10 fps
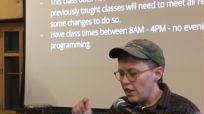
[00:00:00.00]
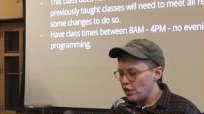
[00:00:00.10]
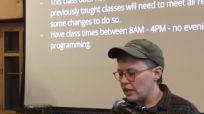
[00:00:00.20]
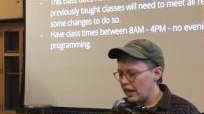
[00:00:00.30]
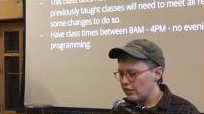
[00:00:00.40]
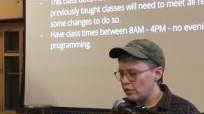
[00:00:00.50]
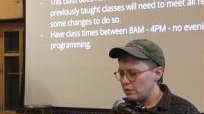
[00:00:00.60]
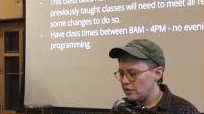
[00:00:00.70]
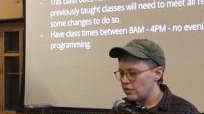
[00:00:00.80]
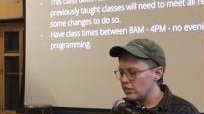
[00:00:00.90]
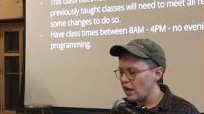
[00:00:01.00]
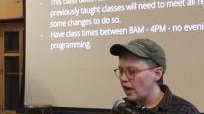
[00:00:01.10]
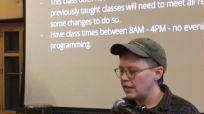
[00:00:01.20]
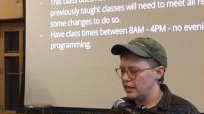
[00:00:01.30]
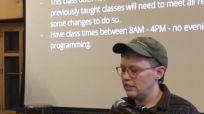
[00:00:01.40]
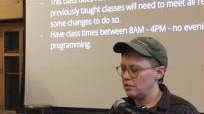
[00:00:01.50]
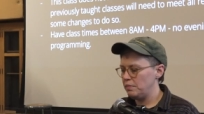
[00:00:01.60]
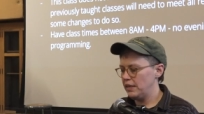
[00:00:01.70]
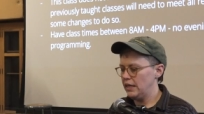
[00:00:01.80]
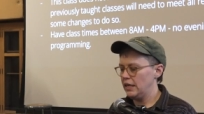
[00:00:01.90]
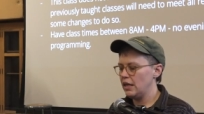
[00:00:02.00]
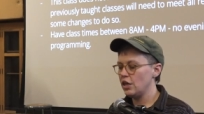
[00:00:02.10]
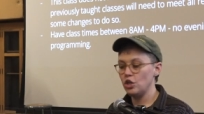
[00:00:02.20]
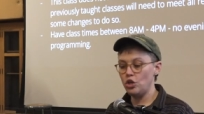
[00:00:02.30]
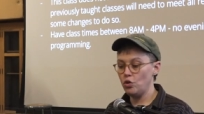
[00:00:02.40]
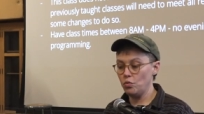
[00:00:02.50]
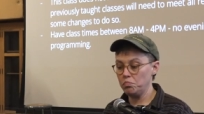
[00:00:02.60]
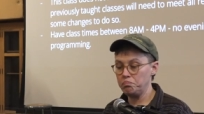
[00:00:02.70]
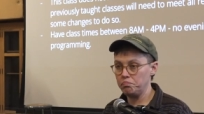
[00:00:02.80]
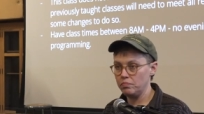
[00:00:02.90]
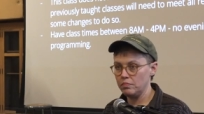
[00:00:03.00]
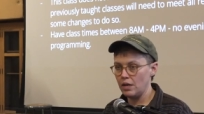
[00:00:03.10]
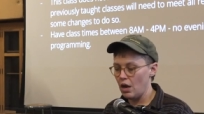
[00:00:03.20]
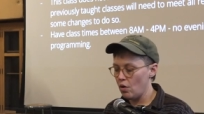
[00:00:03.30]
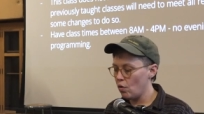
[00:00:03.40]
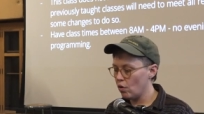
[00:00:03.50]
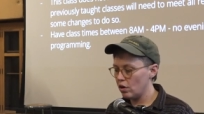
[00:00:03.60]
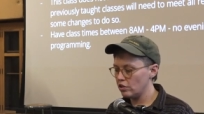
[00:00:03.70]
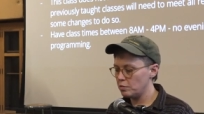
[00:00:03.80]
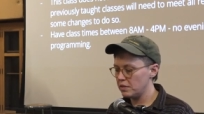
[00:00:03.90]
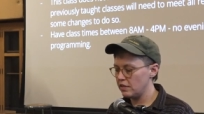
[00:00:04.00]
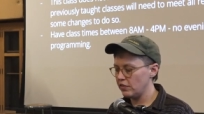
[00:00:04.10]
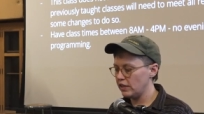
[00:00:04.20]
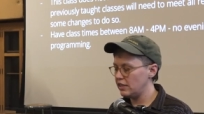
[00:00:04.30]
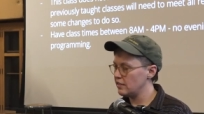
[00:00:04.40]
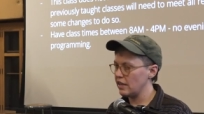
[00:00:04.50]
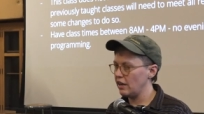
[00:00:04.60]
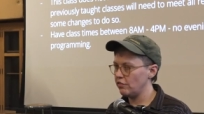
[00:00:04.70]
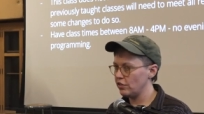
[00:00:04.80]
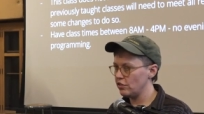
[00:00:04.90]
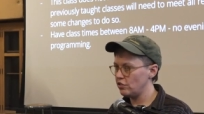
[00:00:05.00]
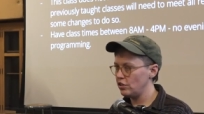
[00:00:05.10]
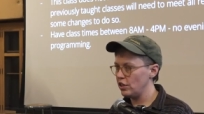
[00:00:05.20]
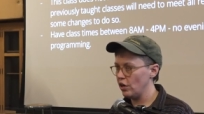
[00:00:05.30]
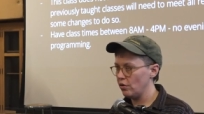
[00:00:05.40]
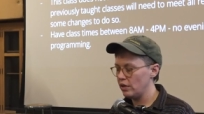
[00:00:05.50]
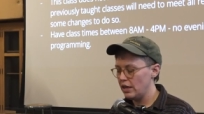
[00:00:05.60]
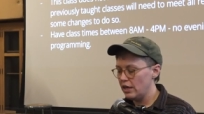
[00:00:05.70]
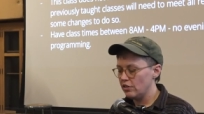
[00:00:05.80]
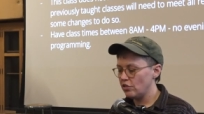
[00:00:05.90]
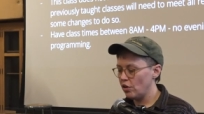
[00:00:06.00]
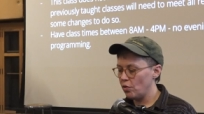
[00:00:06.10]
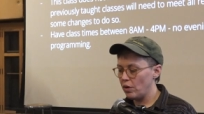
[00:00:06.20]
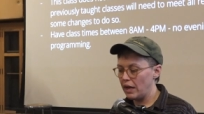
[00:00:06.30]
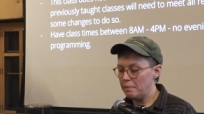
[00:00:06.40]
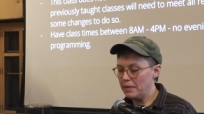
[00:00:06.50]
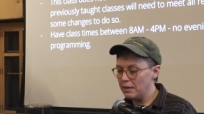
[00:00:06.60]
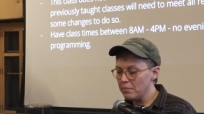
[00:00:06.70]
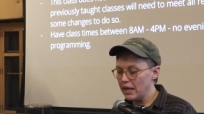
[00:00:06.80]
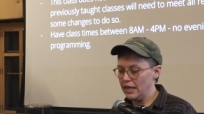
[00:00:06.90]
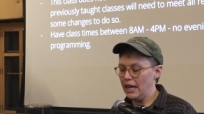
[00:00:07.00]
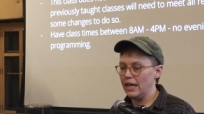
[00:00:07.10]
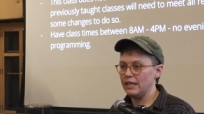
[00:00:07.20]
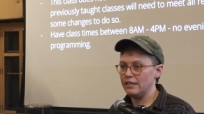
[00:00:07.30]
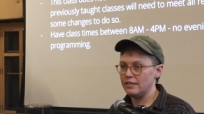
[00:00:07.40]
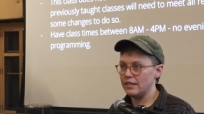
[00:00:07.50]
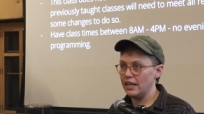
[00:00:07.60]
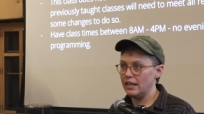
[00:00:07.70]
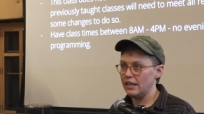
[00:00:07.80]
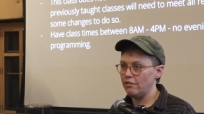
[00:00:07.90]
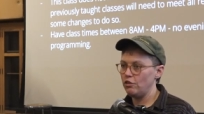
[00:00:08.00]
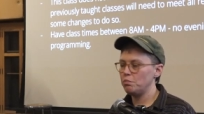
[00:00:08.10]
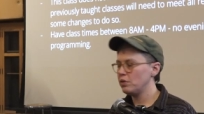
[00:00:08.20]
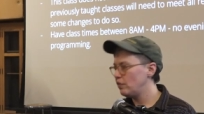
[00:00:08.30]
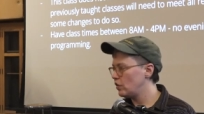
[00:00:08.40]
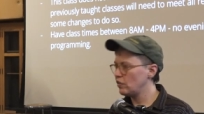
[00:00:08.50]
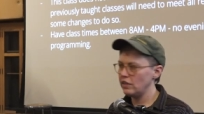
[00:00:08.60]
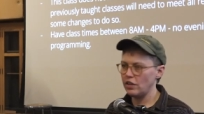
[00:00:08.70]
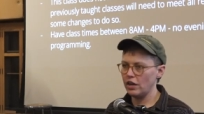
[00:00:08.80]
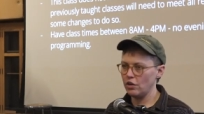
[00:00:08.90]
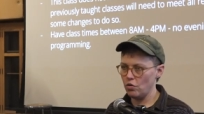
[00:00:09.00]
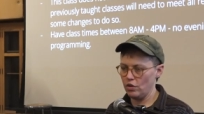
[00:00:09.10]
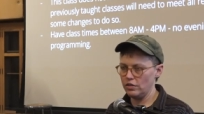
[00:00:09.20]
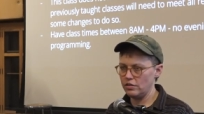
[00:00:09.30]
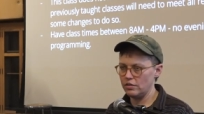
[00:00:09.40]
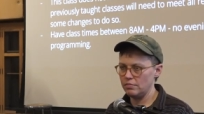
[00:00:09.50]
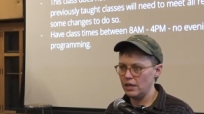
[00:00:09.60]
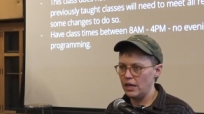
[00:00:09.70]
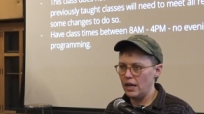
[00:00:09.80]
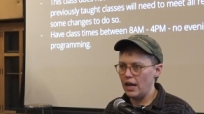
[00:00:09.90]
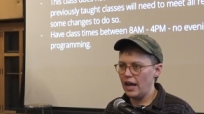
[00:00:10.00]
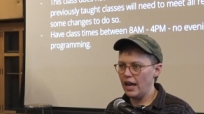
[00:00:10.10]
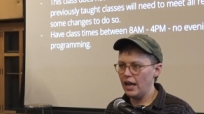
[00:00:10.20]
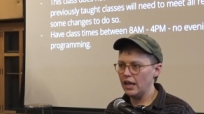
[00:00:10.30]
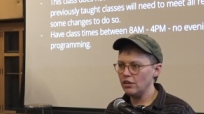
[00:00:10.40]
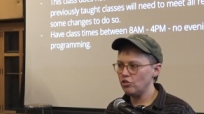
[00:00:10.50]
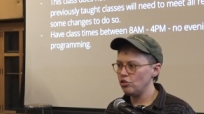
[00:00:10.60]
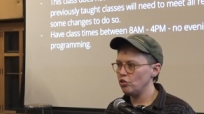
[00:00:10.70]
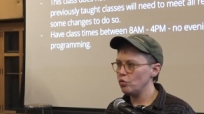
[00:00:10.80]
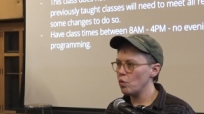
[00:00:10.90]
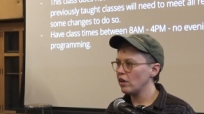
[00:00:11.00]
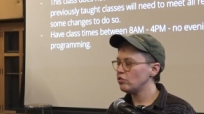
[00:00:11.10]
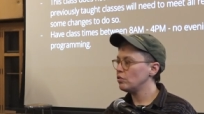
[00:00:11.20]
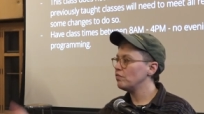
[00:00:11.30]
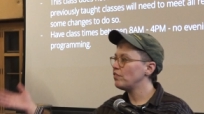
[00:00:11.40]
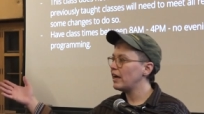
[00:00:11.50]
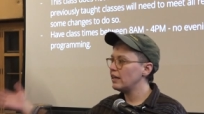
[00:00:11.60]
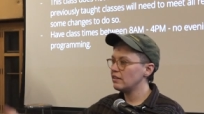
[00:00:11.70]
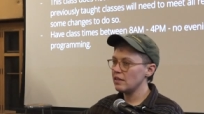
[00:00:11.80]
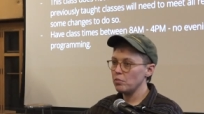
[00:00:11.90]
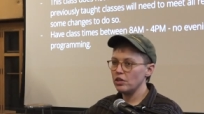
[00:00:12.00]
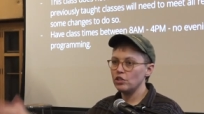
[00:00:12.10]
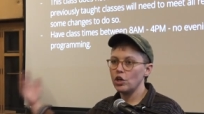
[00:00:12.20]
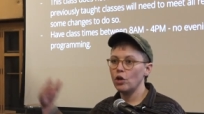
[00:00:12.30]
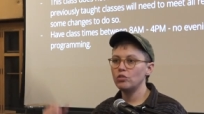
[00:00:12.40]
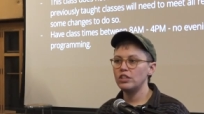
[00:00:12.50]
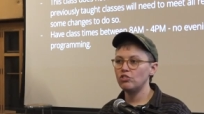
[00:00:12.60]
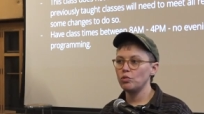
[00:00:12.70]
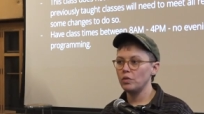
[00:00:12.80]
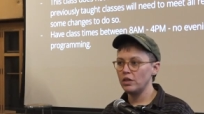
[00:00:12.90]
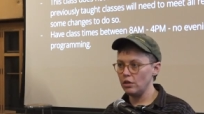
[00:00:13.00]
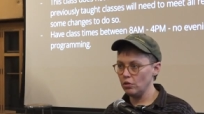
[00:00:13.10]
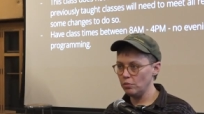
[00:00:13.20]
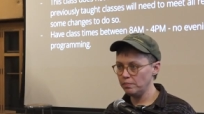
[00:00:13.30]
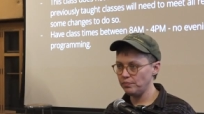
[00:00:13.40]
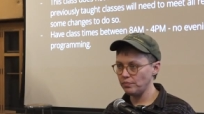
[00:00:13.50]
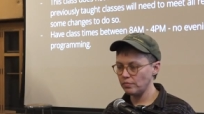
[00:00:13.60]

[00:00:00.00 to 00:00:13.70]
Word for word: The class does not need to be new or specifically designed for the studio. So what I mean by that is that if you previously taught a course and you want to invite someone to co-teach it with you